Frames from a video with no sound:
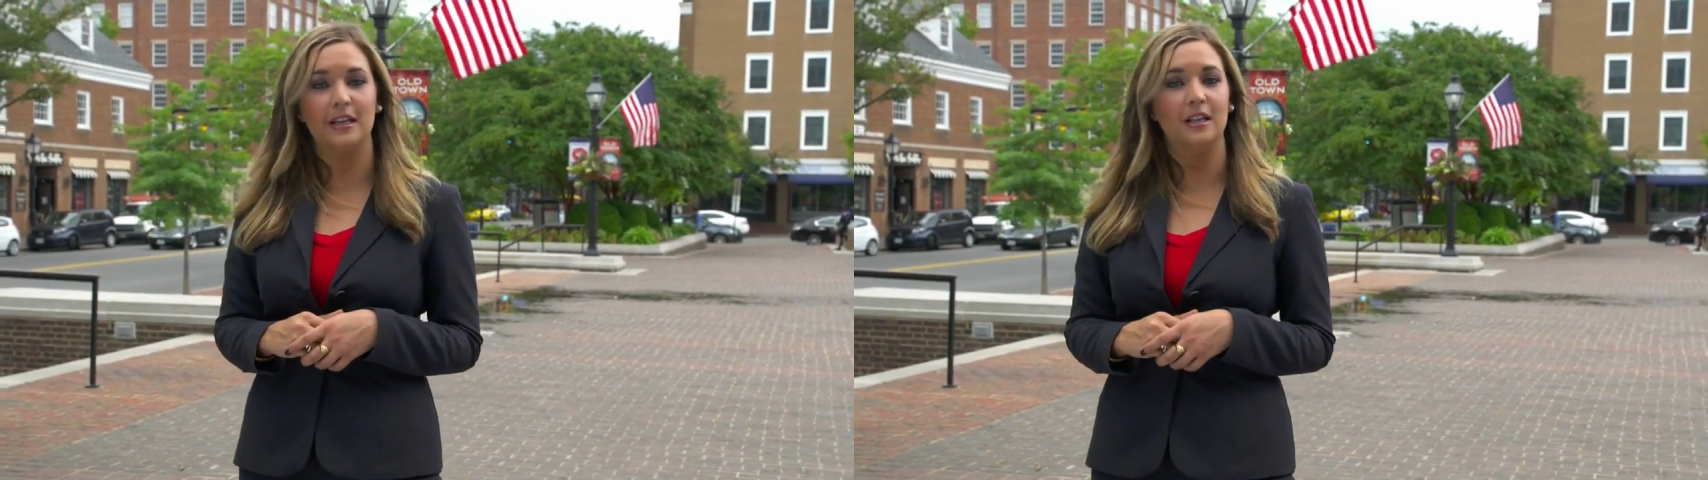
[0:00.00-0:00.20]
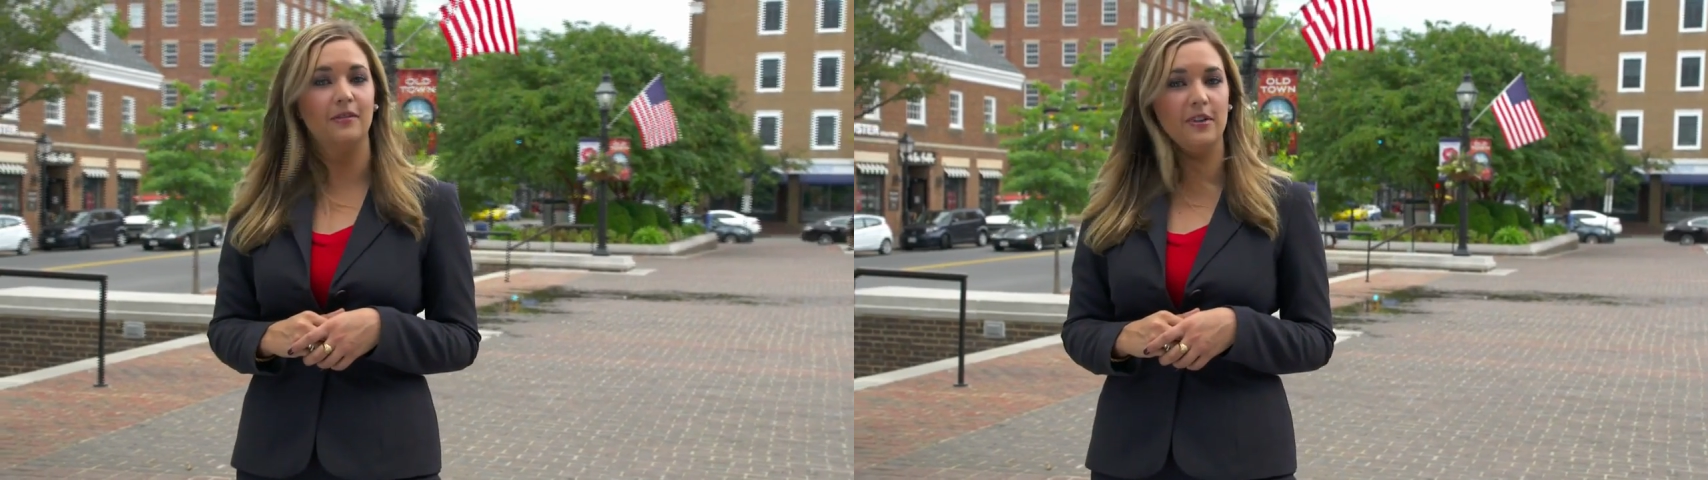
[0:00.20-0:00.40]

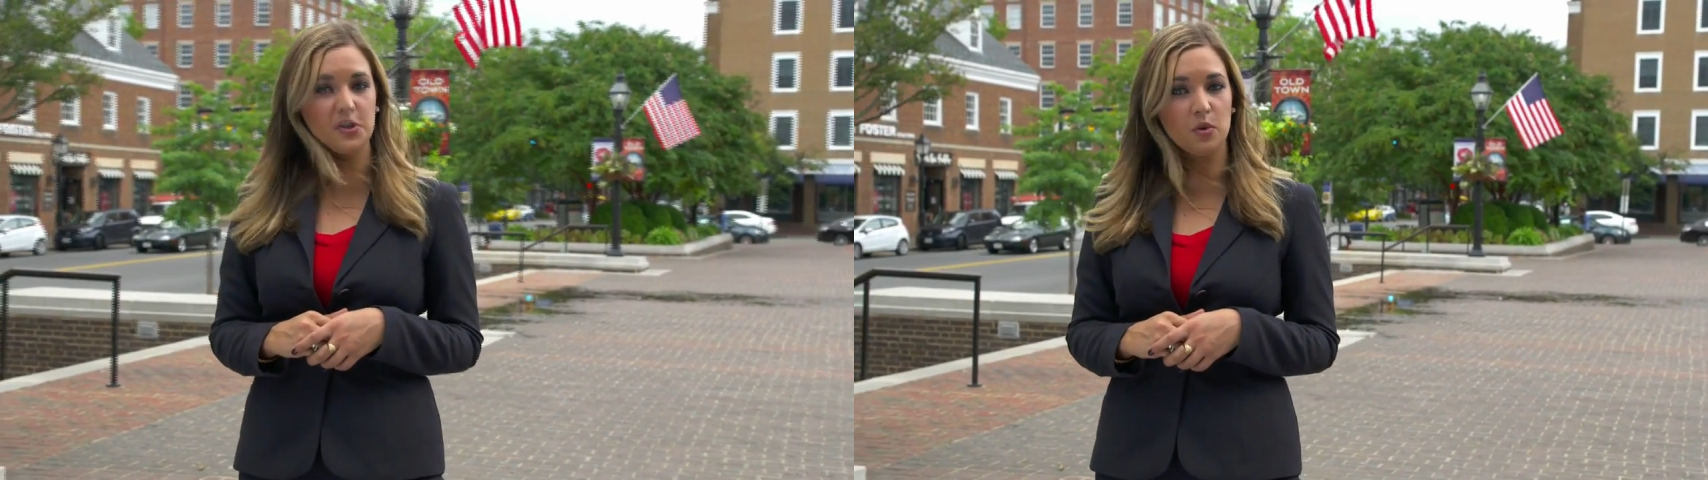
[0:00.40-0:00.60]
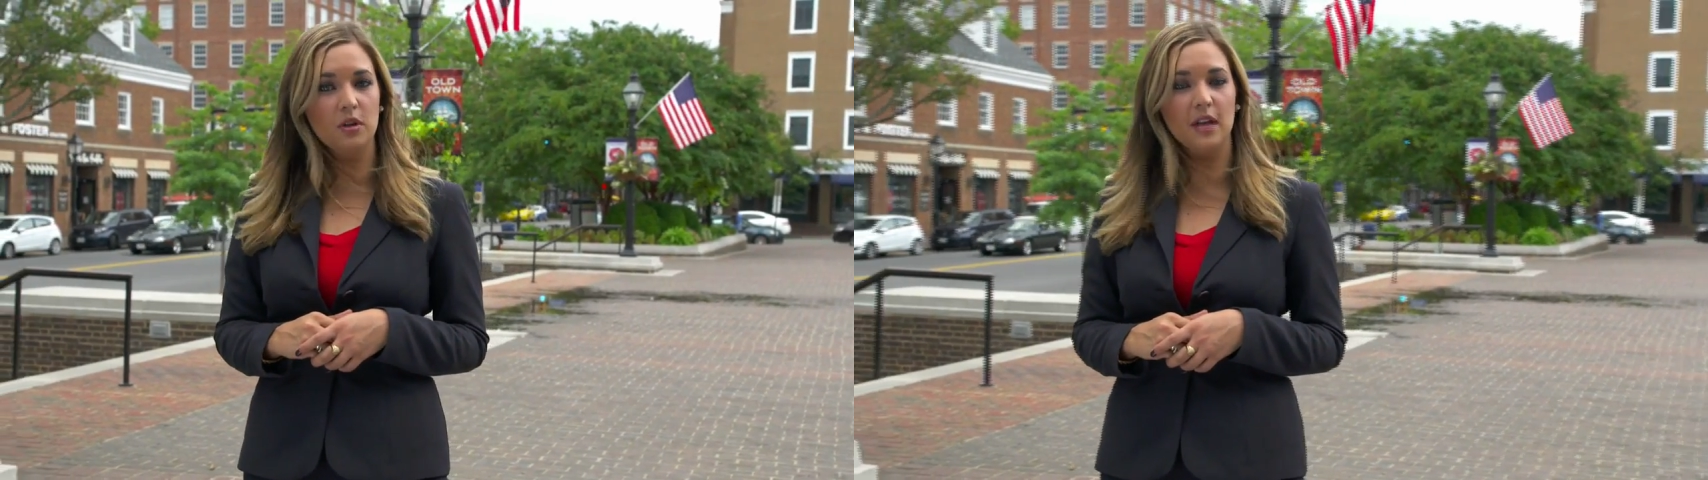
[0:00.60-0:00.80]

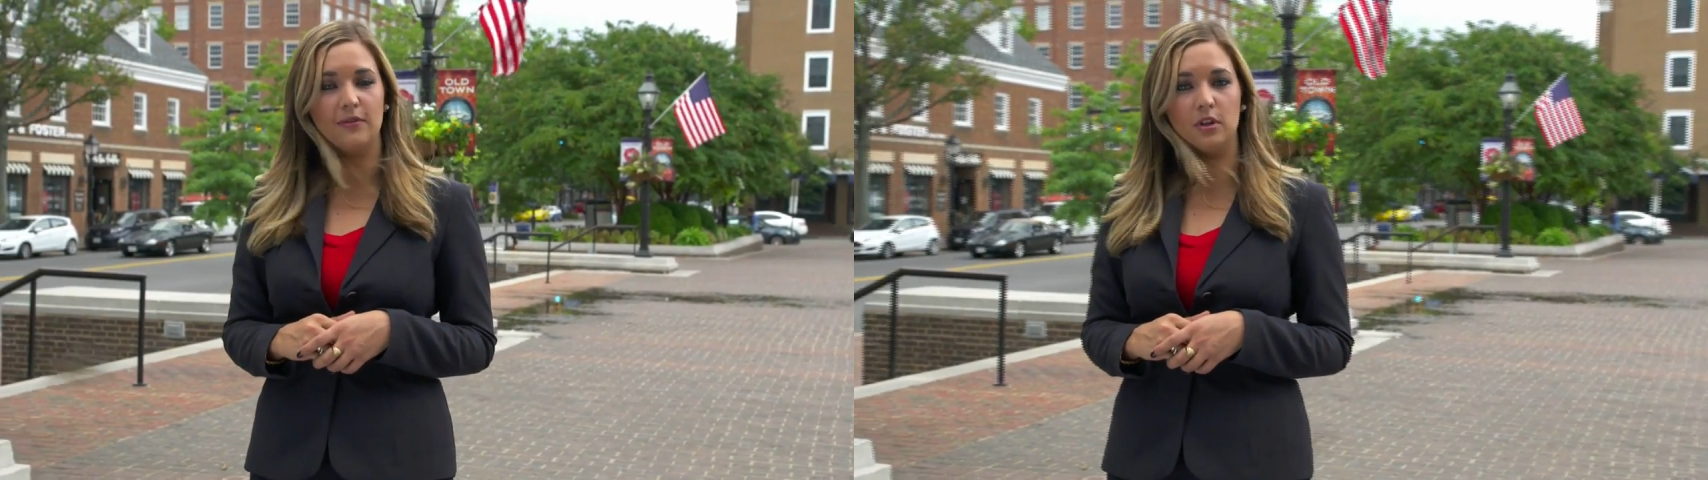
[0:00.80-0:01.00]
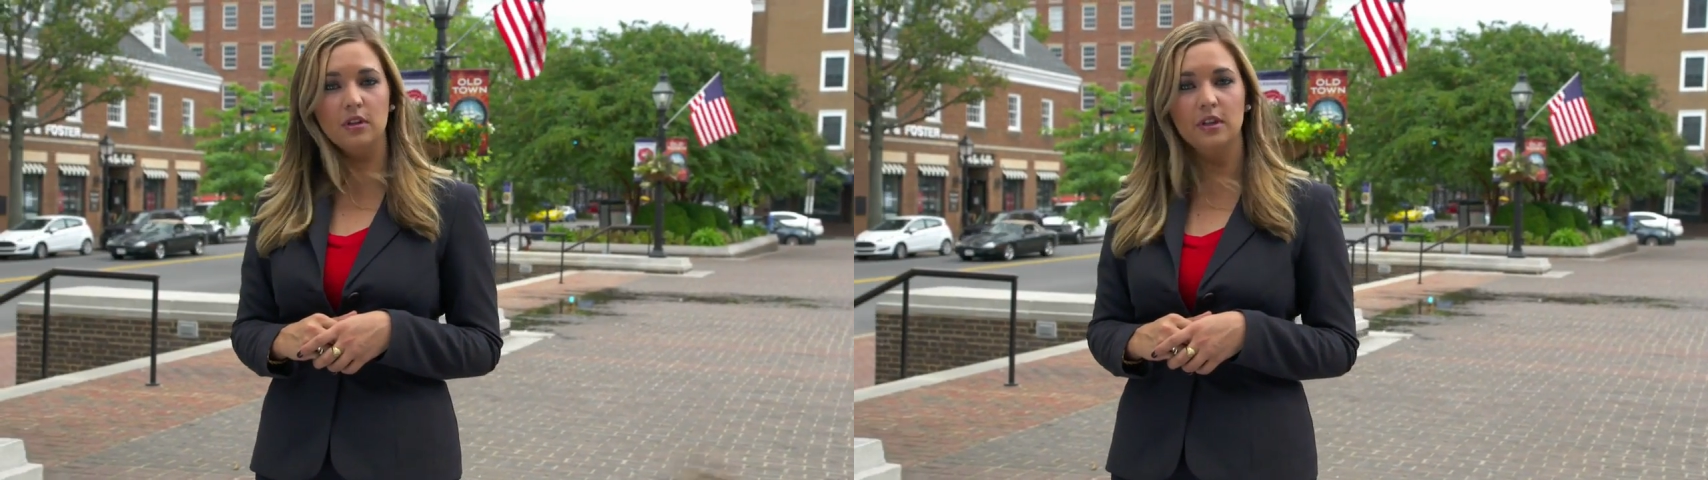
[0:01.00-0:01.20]
individual
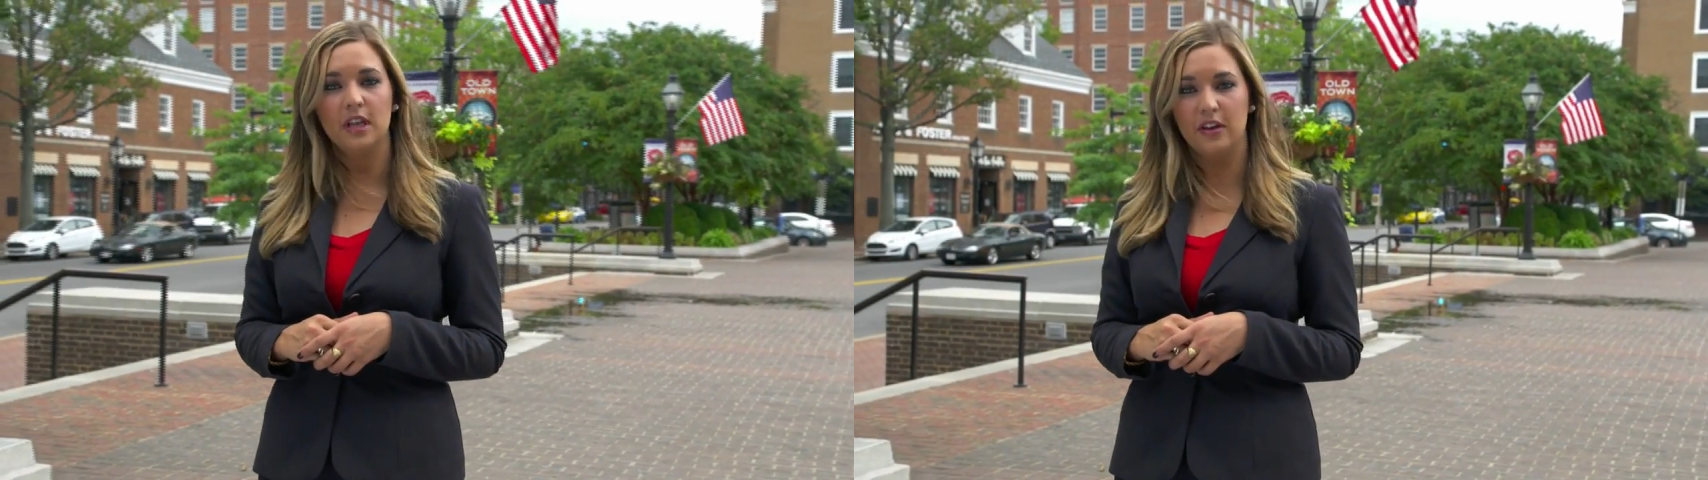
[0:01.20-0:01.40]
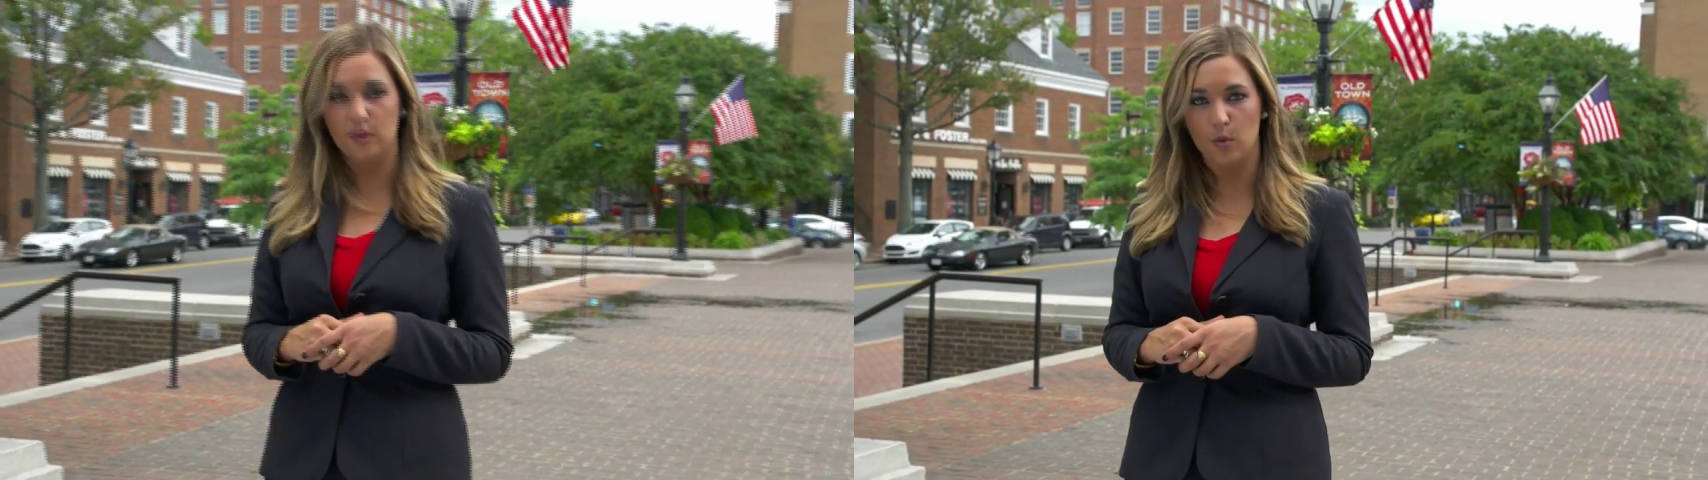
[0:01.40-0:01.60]
level
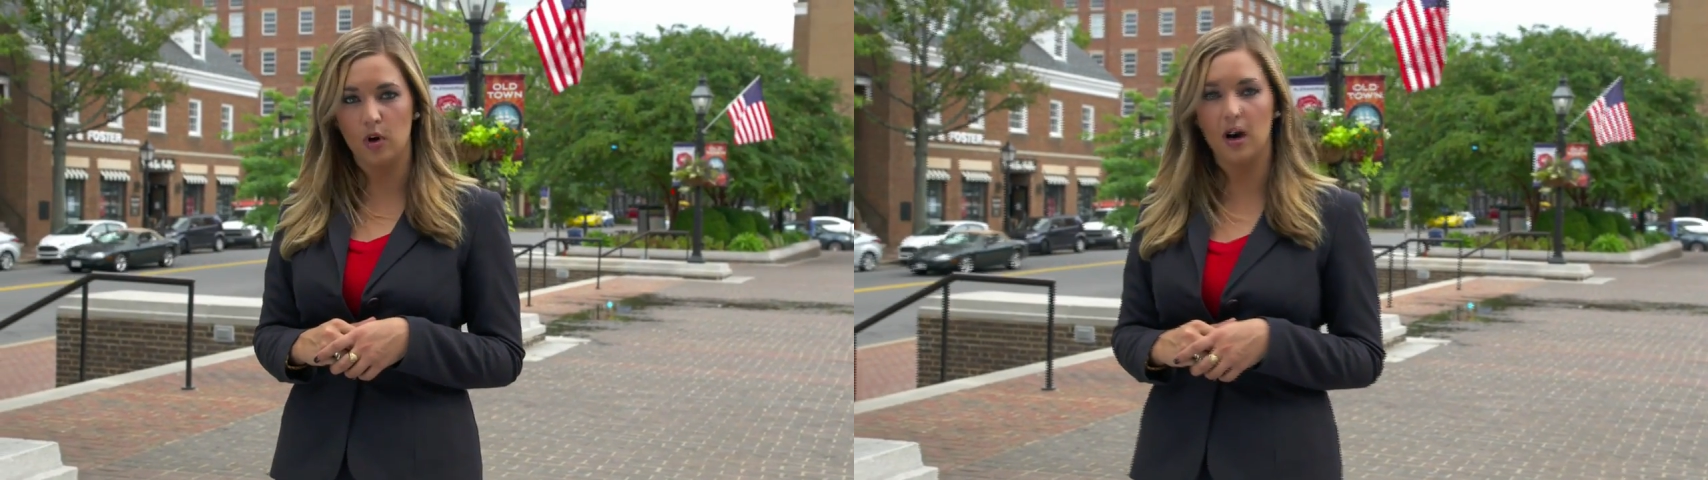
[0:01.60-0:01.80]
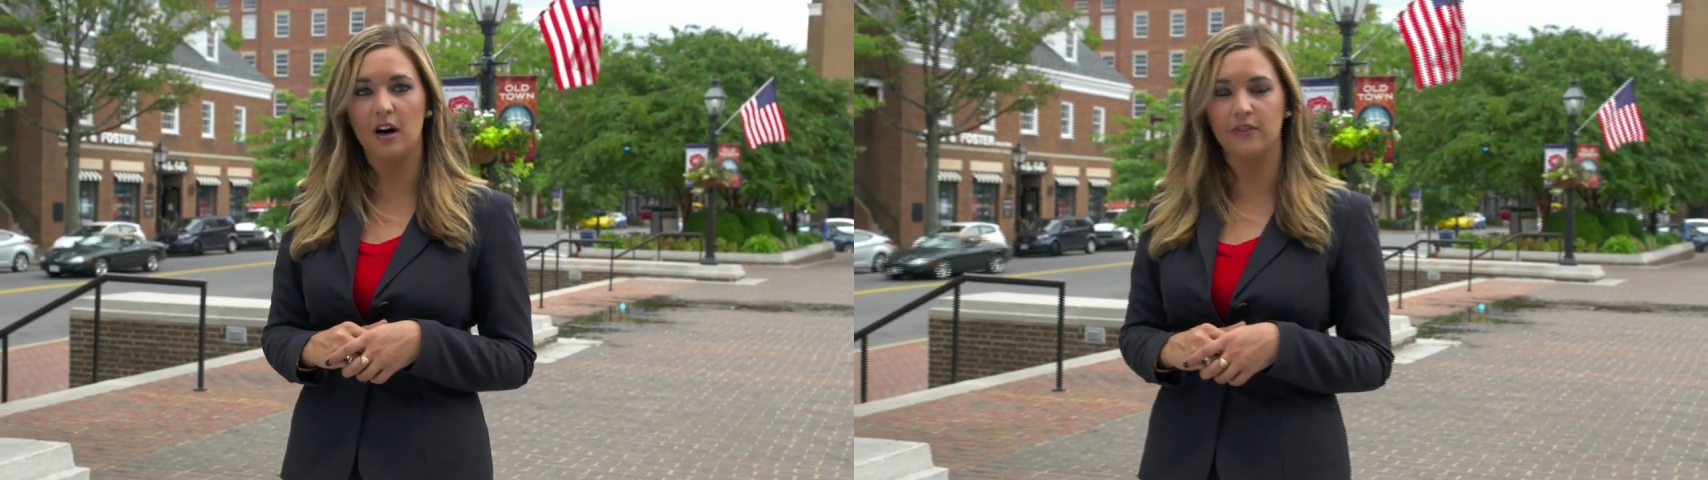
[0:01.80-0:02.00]
even
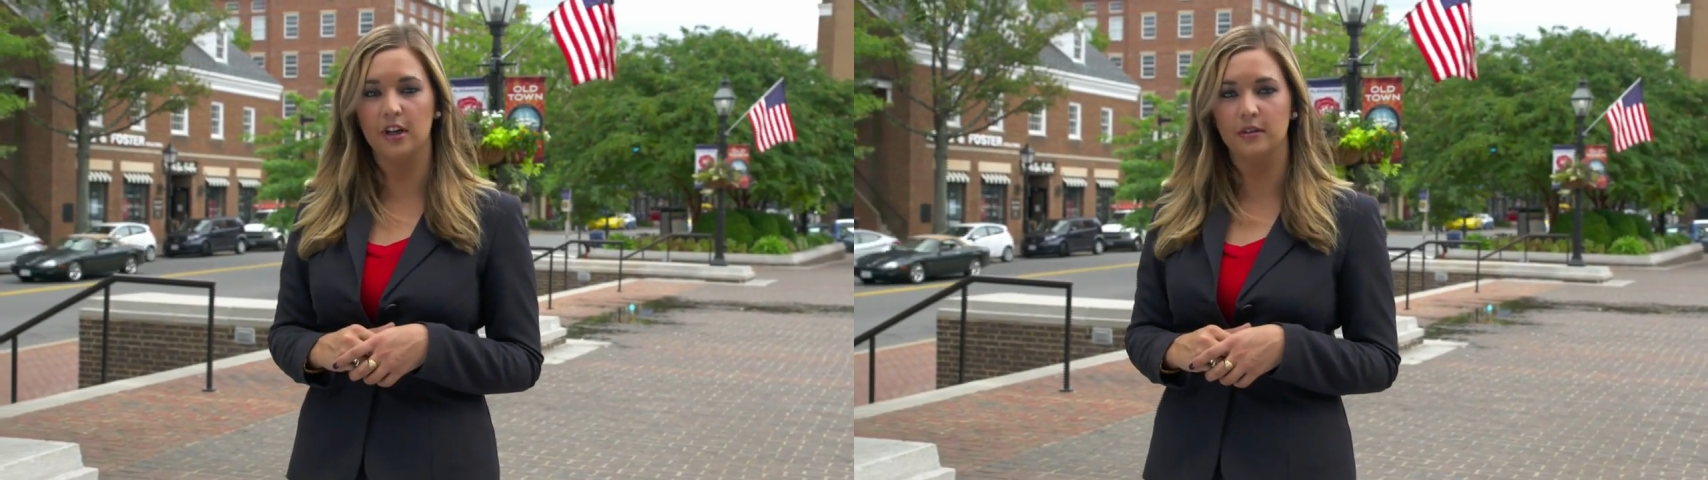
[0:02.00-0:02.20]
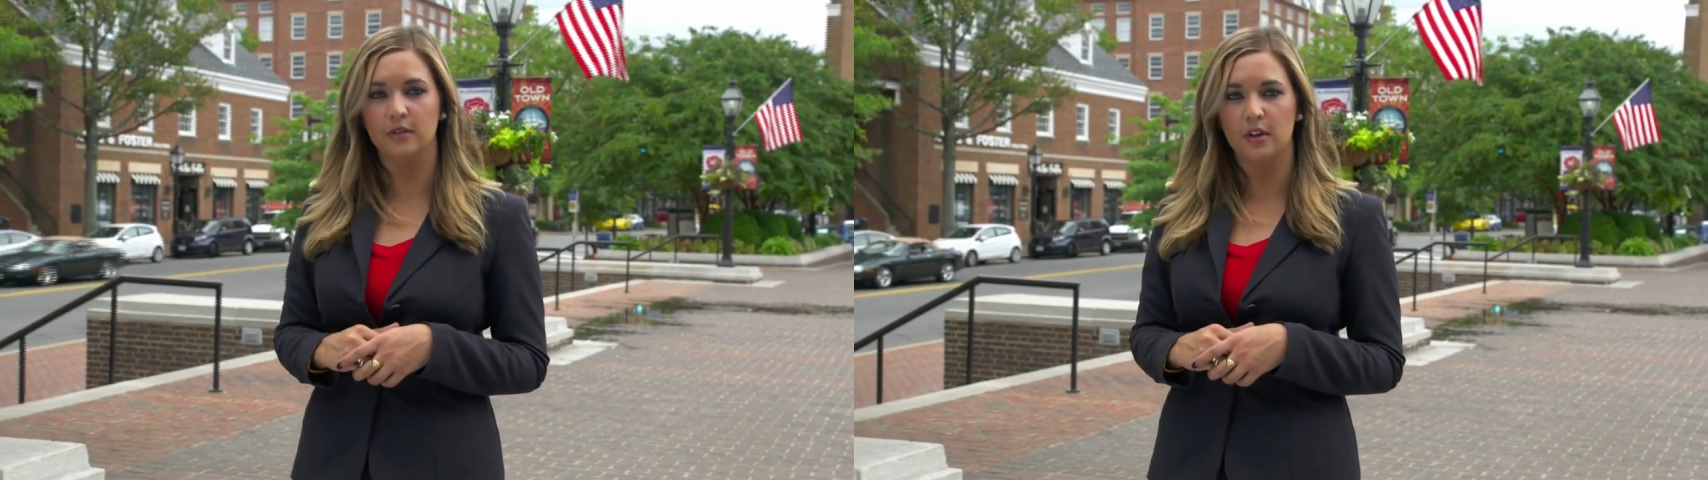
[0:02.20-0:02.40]
more often.